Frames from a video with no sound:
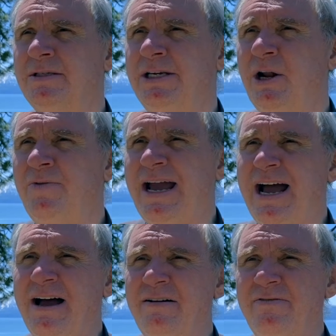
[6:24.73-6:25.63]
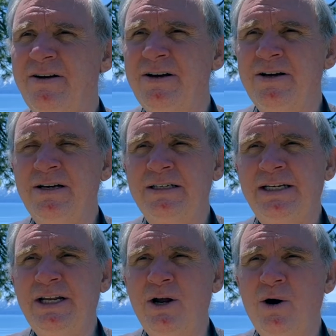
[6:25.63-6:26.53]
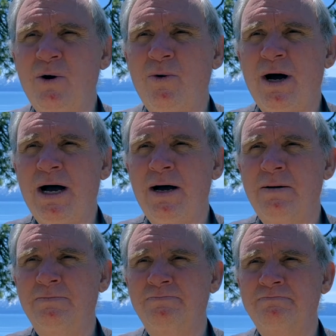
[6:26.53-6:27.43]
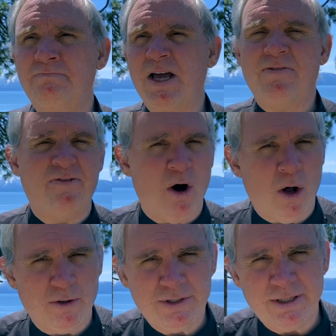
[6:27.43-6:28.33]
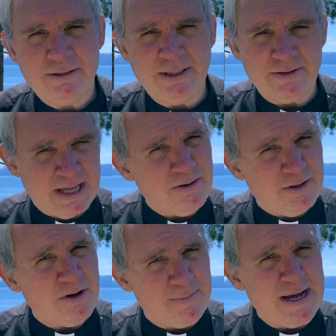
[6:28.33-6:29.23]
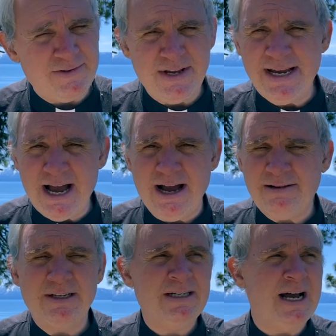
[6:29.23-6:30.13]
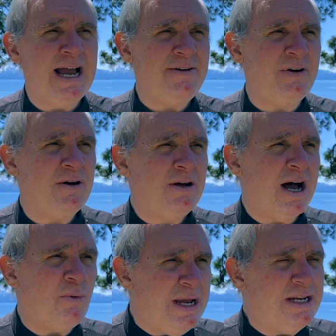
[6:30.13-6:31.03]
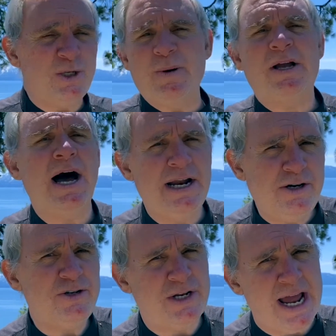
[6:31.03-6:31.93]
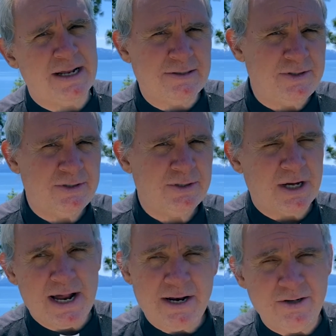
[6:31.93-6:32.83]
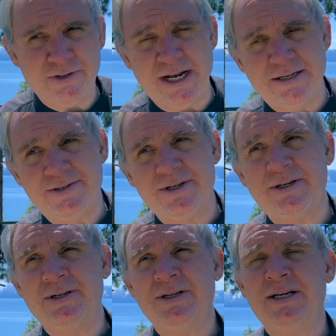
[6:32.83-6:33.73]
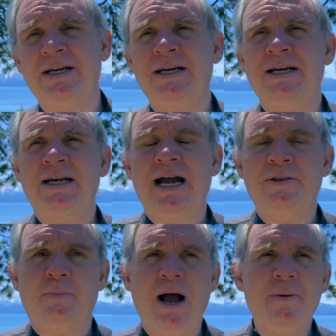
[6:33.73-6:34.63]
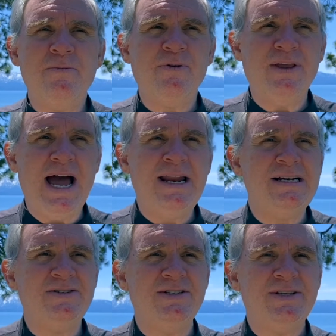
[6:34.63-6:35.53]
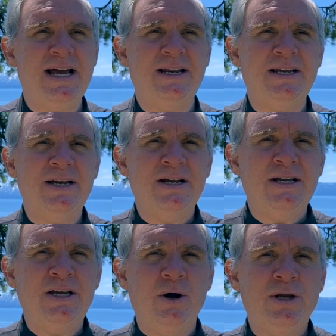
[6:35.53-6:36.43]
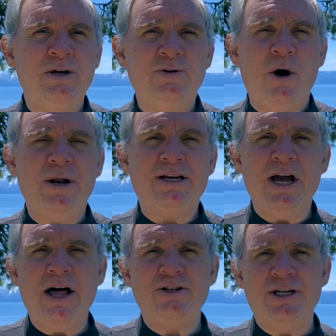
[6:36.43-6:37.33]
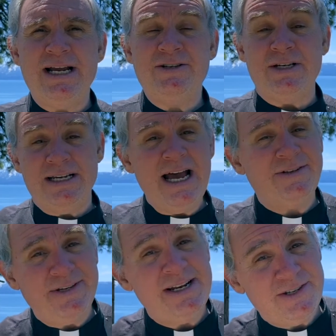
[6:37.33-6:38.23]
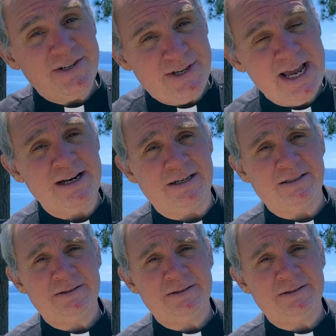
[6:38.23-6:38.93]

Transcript: You know, they have, you know, a fault. They'll come out and say, yeah, I have a weakness, but God understands. God understands. And the problem with that is that, you know, you don't acknowledge it as, yes, it is a sin.